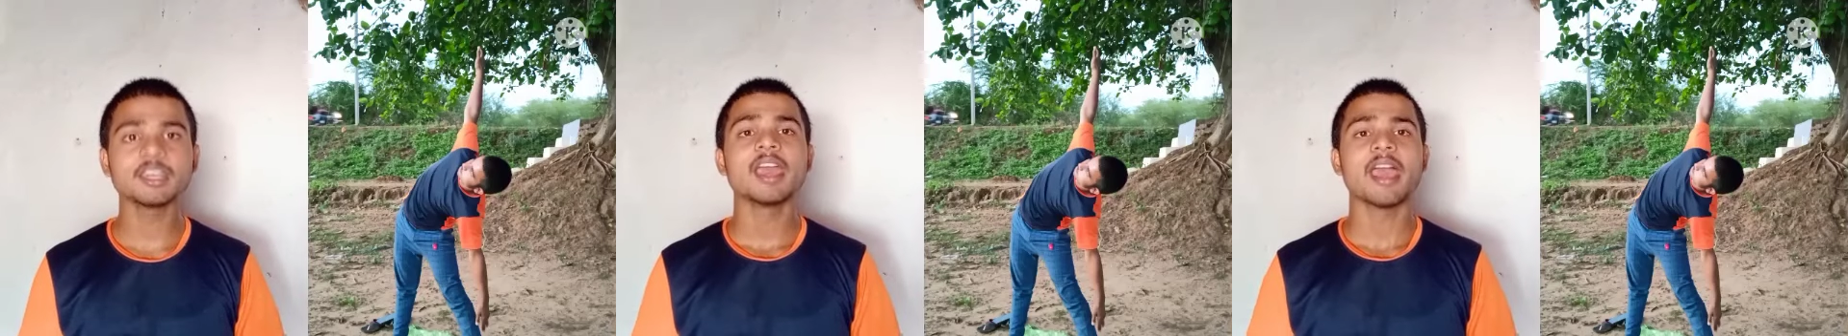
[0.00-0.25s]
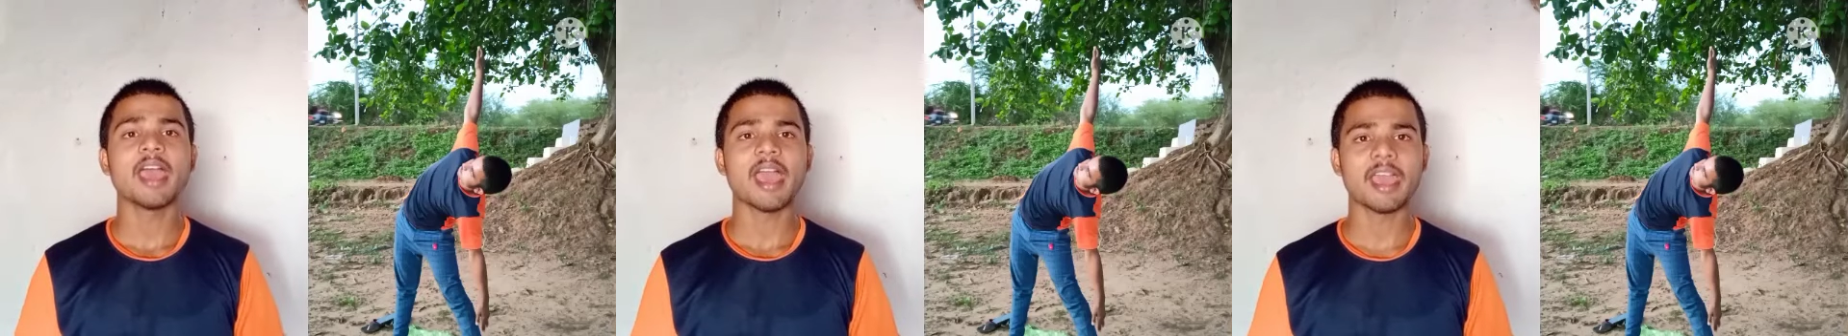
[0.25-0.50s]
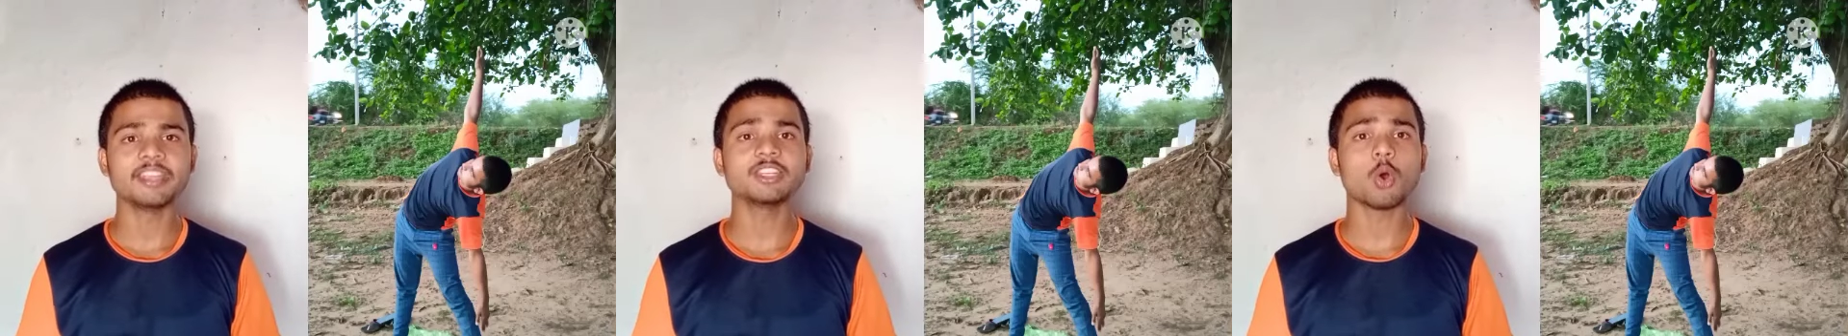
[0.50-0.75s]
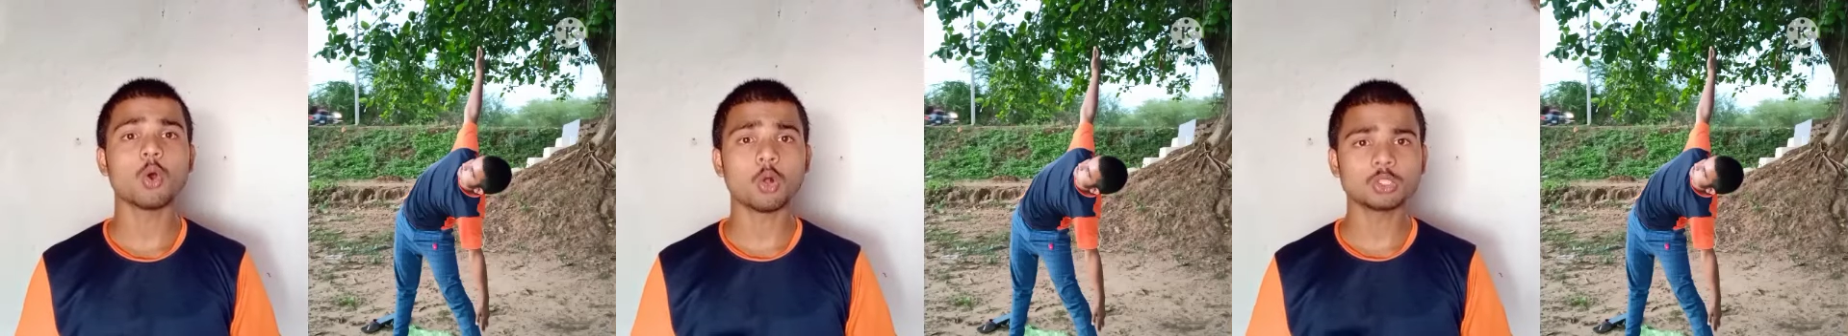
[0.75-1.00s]
and
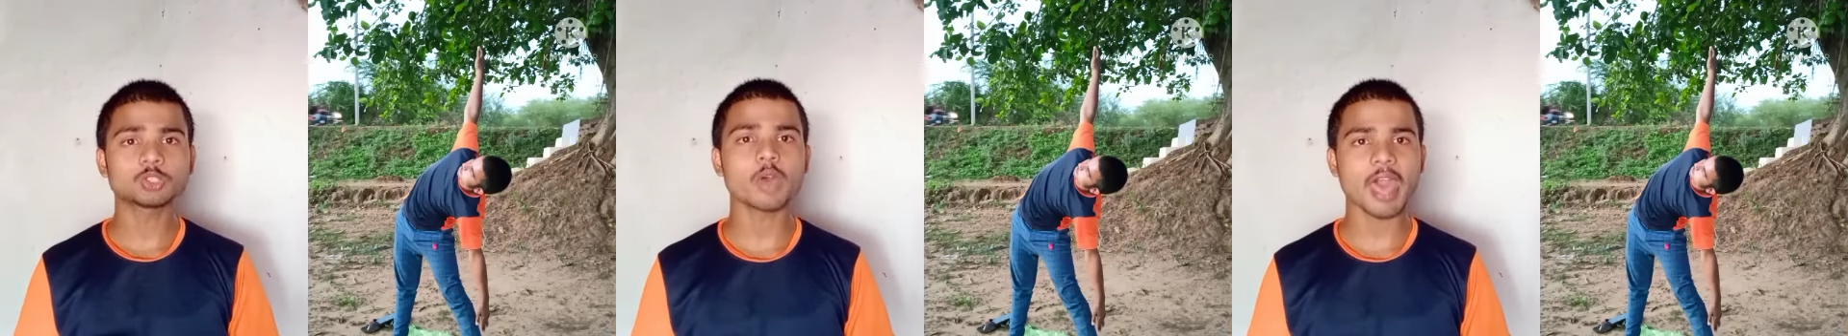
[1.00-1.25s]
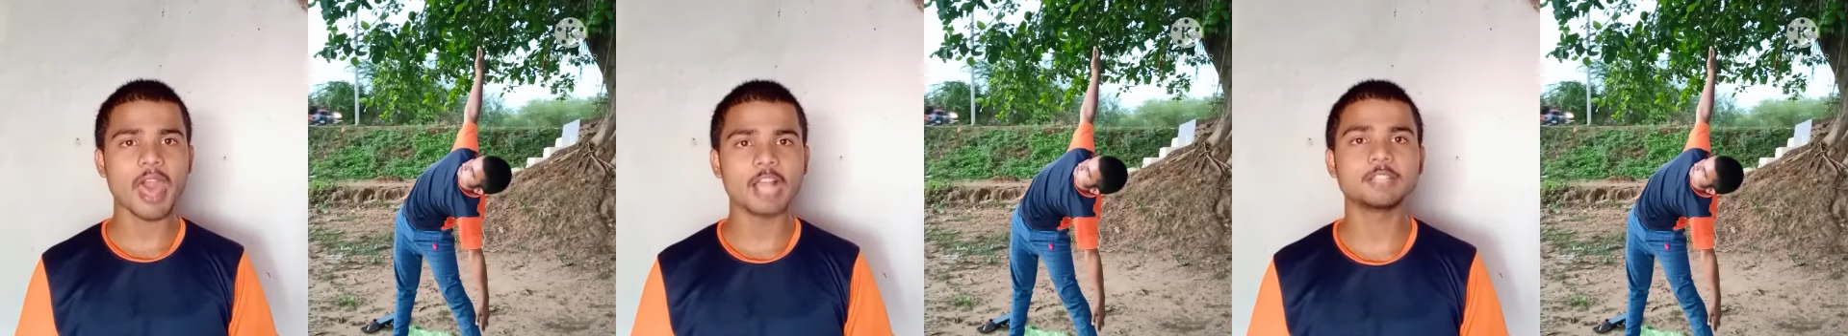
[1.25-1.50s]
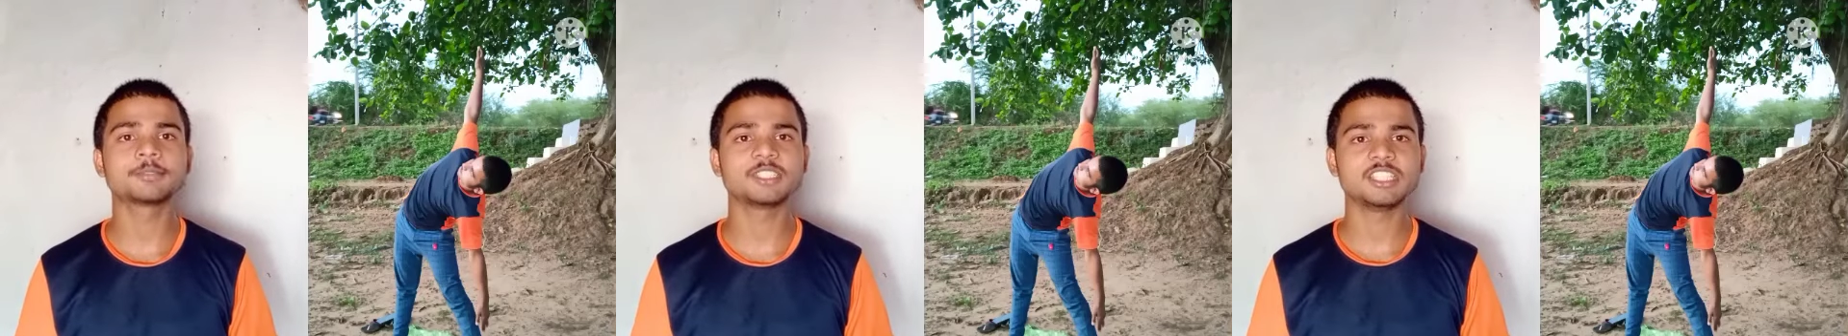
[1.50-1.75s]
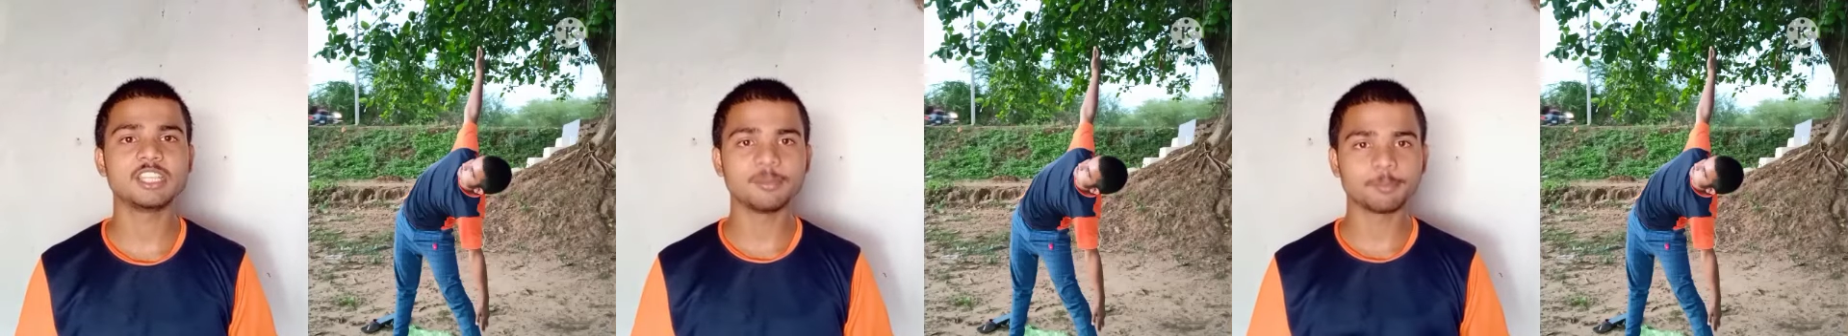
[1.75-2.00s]
also helps in
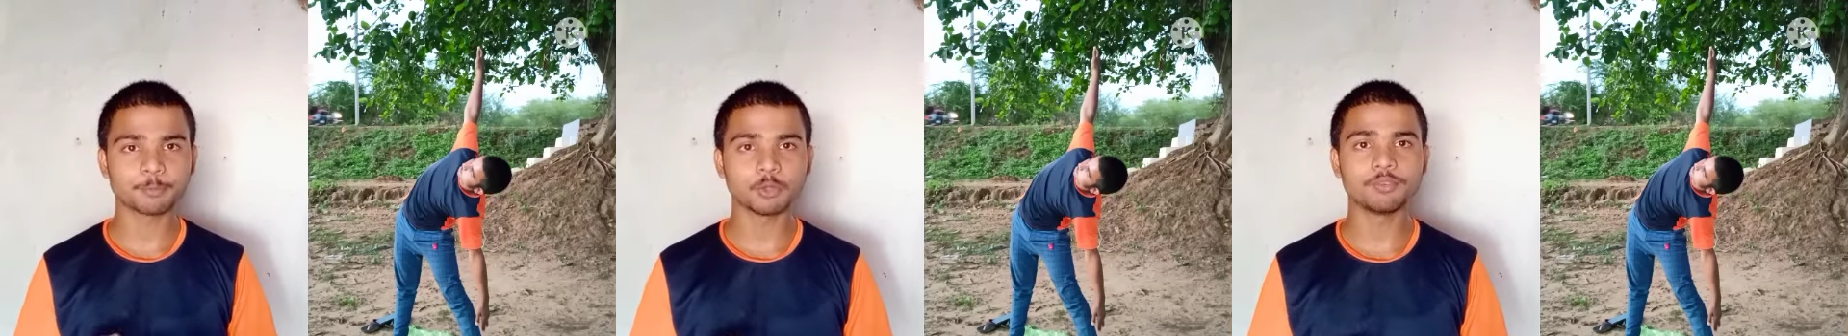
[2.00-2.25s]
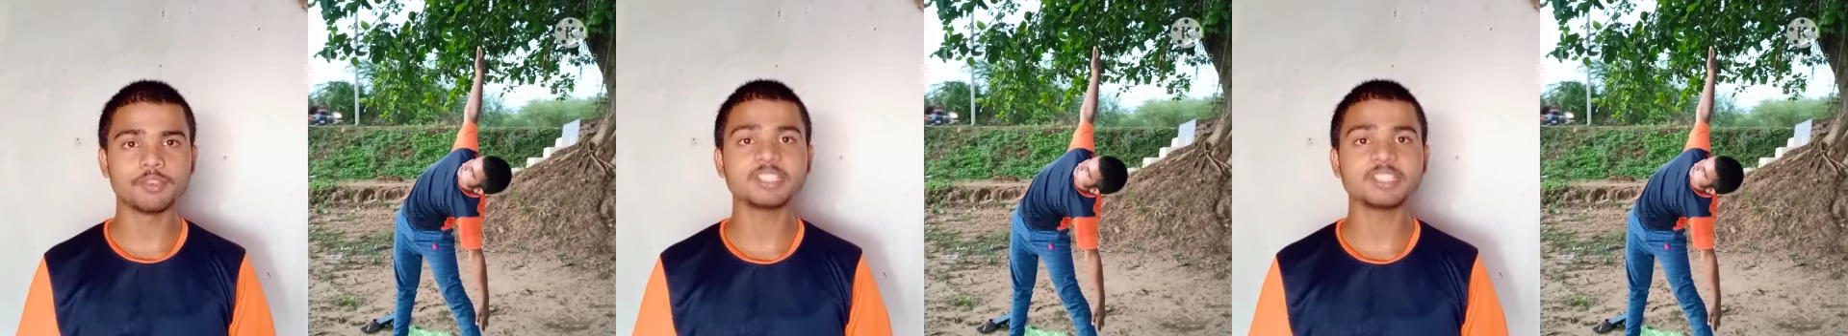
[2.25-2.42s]
improving